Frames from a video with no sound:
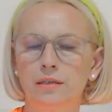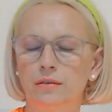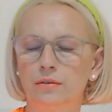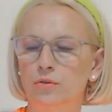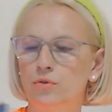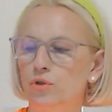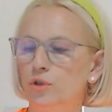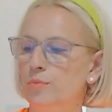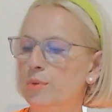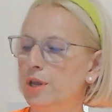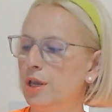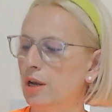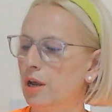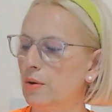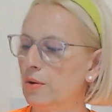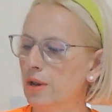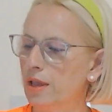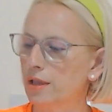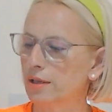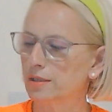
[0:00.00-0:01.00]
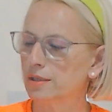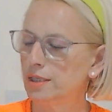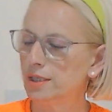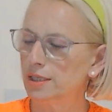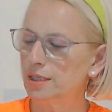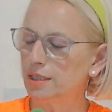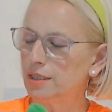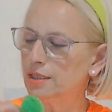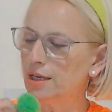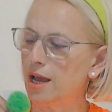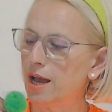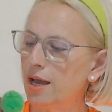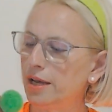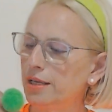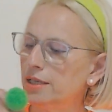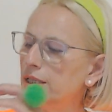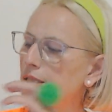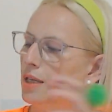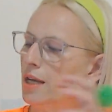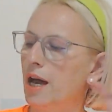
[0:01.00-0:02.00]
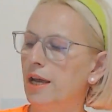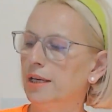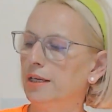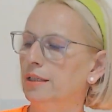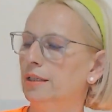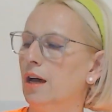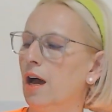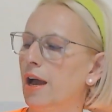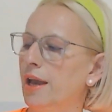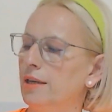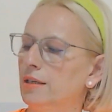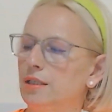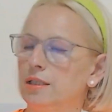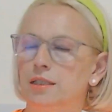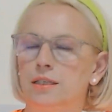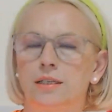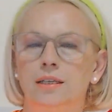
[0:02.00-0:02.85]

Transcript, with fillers: could be now. Starry, starry night